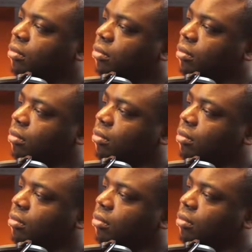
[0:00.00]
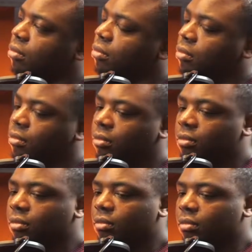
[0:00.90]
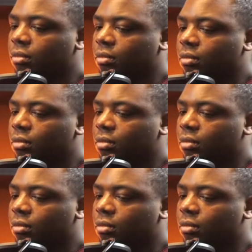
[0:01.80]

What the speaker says: No words are spoken by the person on screen.